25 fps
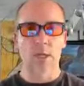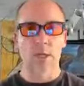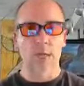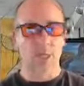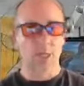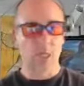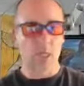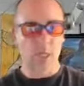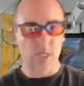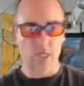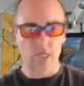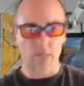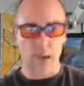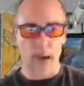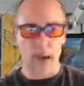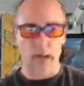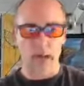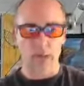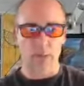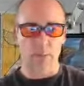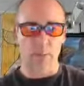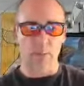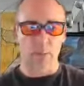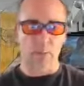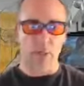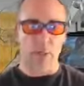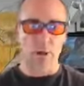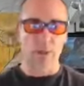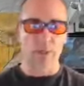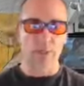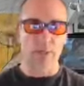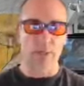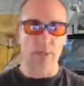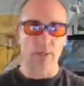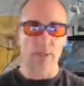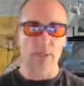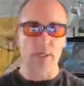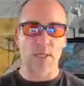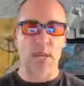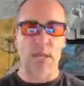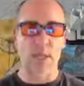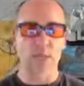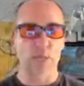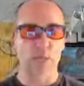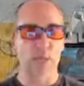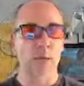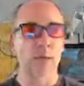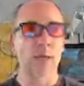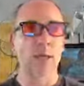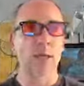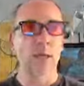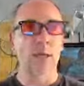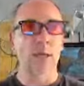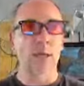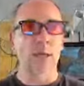like these cosmic currents, etc.